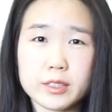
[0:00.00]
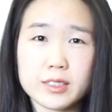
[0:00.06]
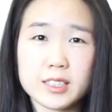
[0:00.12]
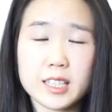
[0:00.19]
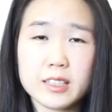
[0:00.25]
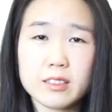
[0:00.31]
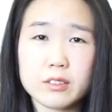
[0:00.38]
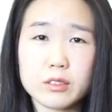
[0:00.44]

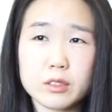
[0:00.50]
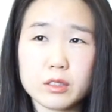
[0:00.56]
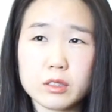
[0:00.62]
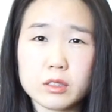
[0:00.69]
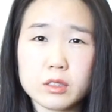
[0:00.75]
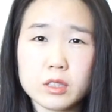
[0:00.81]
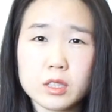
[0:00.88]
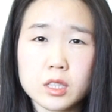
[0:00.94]

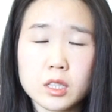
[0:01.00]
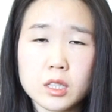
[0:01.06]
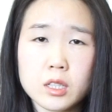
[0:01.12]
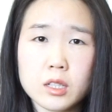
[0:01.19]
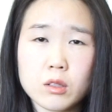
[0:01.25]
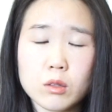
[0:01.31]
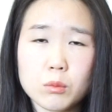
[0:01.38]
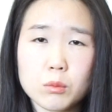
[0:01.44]
scientists.
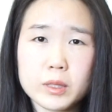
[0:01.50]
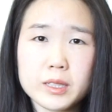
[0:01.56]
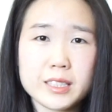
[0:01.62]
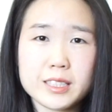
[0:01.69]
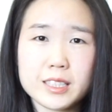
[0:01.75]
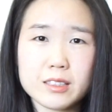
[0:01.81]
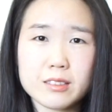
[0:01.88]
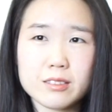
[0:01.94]
What
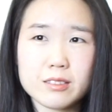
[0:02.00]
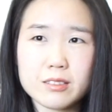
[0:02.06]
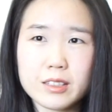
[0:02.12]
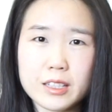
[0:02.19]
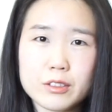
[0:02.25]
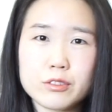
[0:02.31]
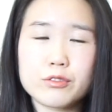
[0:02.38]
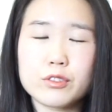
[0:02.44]
is it
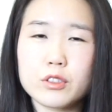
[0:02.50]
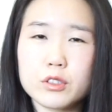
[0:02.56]
there for